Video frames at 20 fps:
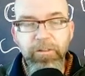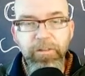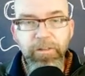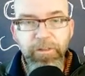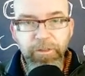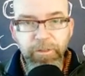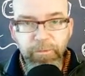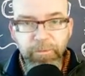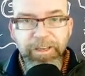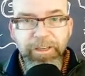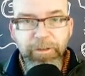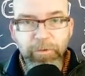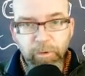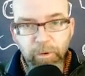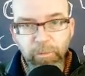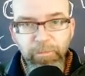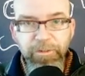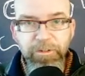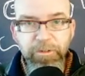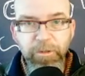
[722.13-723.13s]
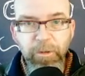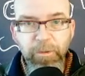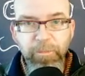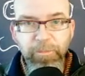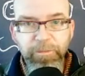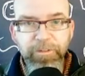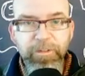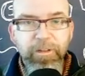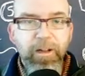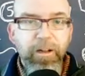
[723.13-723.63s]
three
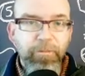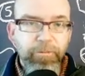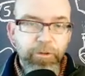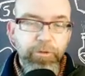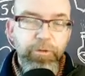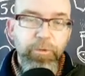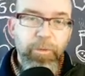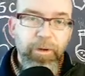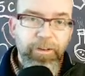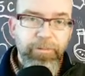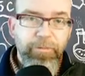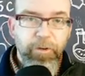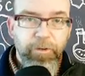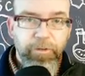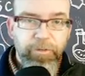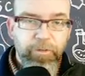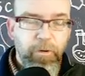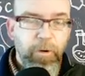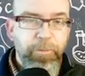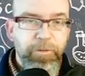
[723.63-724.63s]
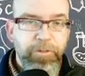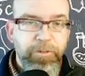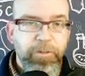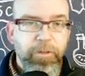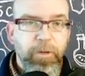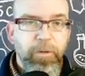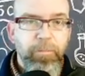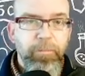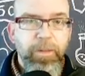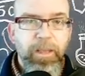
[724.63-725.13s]
chromosomes of the 21st
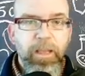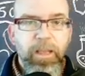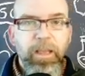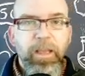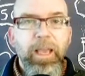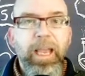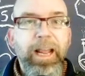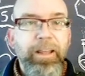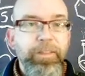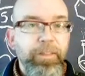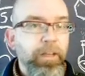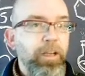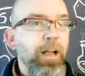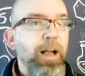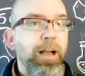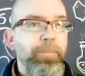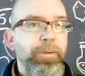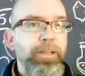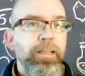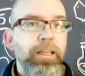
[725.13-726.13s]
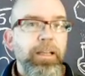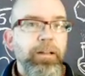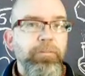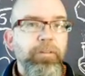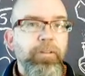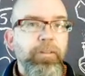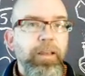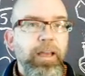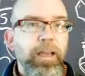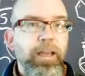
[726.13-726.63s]
chromosome and the common name
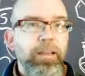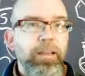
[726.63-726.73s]
for that